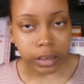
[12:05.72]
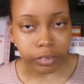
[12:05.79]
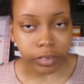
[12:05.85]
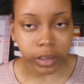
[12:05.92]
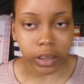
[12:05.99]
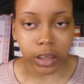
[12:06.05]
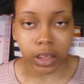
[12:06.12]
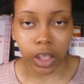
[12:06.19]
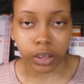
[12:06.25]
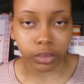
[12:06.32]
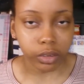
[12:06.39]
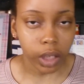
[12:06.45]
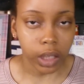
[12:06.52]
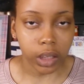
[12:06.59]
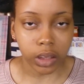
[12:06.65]
differently and
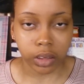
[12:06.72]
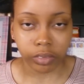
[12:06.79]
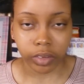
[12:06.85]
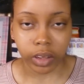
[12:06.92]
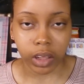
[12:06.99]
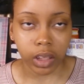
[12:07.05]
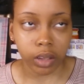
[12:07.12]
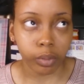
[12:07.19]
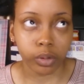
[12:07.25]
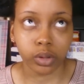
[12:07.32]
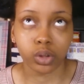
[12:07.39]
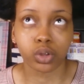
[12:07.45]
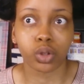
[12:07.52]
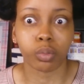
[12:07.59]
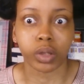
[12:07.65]
underlining differently and pulled
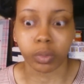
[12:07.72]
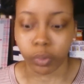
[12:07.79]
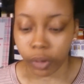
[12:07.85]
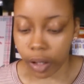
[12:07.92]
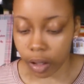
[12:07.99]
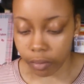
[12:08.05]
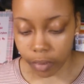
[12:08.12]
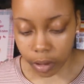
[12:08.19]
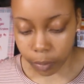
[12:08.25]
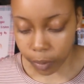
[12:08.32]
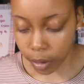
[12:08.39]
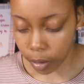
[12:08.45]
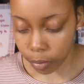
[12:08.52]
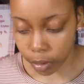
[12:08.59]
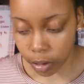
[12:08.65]
so much more out of this
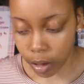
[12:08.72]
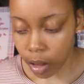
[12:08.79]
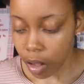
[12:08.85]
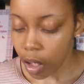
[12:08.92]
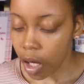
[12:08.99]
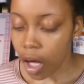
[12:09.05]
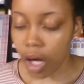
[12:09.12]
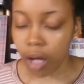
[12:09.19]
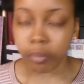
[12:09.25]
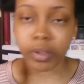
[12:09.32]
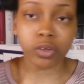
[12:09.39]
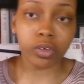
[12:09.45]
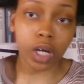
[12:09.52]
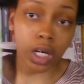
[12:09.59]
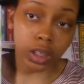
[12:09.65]
book. It was, I
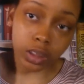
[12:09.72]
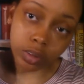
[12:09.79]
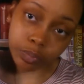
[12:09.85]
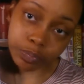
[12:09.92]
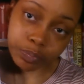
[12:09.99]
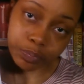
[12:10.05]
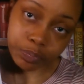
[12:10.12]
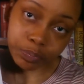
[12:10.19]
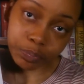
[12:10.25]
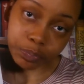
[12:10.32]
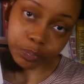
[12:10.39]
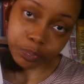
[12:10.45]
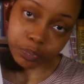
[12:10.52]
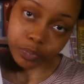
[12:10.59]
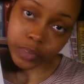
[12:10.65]
mean, you guys,
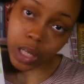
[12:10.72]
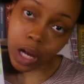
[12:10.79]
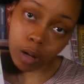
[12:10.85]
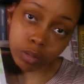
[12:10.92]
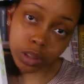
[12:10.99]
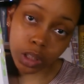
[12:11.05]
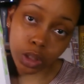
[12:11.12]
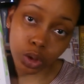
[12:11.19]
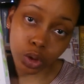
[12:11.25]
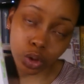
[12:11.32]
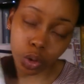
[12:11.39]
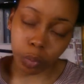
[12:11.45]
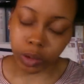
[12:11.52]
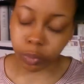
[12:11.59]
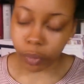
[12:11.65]
I was getting
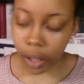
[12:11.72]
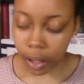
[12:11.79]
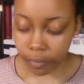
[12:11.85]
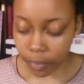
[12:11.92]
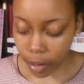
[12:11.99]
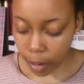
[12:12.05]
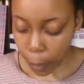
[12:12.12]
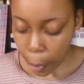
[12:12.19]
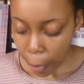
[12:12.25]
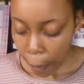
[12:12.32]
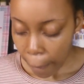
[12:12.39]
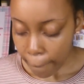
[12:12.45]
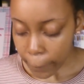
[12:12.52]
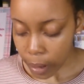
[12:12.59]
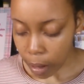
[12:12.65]
so much more out of here.
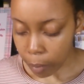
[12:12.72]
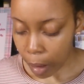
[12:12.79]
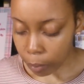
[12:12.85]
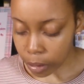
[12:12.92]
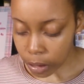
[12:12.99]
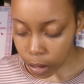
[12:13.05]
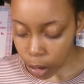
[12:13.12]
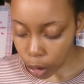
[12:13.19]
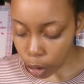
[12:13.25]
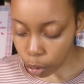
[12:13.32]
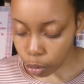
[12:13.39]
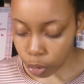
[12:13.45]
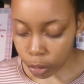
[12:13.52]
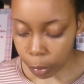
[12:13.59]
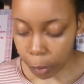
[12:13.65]
But um, I'm just going to go
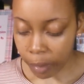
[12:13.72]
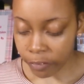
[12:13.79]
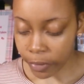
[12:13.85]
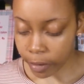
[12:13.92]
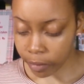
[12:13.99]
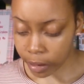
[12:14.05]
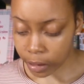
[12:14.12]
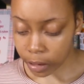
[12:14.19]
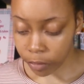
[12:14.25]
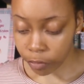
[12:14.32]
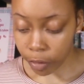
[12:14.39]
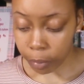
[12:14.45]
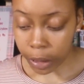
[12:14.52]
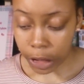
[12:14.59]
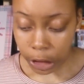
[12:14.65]
through some of my favorites
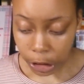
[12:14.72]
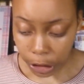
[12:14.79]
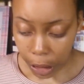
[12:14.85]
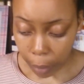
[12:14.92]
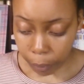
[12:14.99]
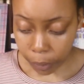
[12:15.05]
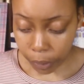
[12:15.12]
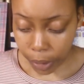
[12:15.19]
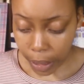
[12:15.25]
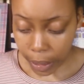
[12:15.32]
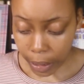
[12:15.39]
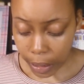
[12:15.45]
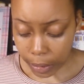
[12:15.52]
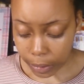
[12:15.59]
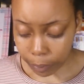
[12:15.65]
from each chapter, I
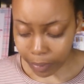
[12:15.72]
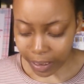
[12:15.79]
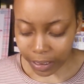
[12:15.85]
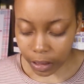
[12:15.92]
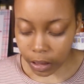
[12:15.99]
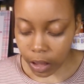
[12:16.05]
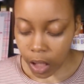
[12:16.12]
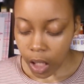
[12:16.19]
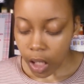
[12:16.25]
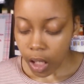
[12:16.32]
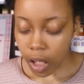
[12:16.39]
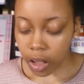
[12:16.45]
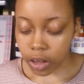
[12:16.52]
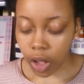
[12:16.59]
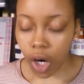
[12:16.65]
guess, because it's
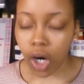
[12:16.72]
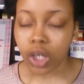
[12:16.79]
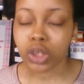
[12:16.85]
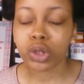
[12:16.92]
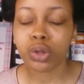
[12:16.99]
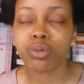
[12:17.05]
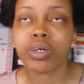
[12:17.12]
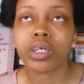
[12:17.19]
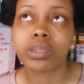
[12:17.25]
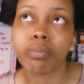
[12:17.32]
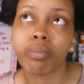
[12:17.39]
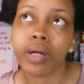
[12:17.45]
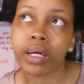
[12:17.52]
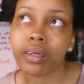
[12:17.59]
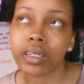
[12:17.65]
it's hard to
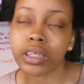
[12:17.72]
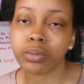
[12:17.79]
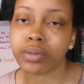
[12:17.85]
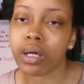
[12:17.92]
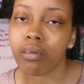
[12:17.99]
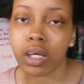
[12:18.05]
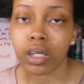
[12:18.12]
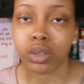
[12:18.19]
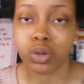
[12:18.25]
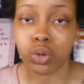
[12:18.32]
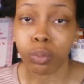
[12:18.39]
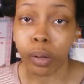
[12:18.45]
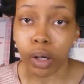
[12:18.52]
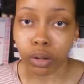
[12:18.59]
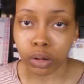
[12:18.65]
explain this without getting
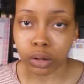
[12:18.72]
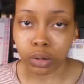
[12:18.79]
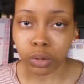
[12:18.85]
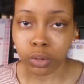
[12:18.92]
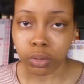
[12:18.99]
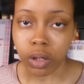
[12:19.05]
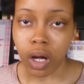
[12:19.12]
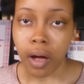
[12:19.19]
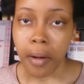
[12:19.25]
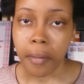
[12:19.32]
too personal